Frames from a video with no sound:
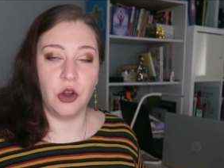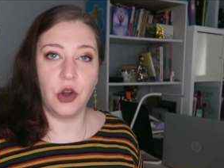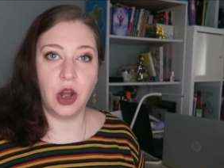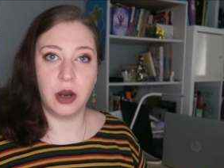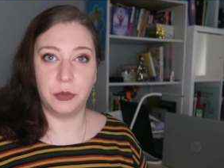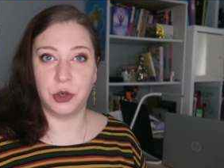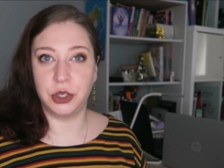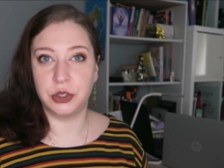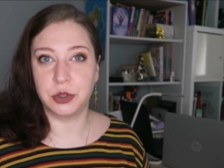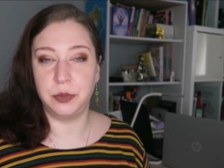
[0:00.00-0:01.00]

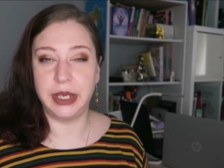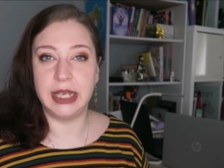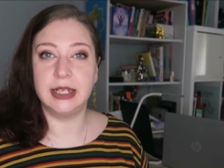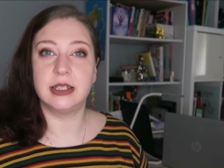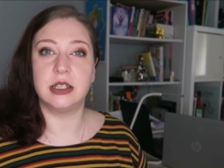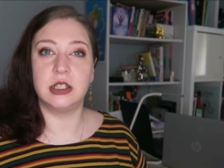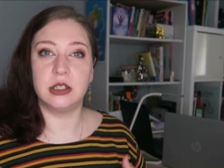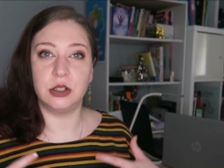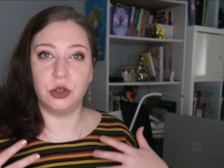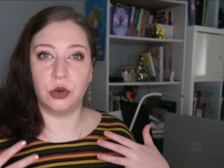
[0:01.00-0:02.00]
harmonious being, that
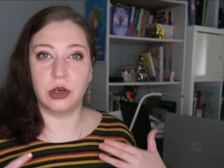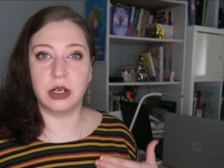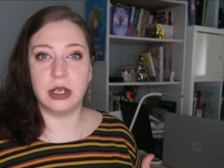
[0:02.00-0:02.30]
you're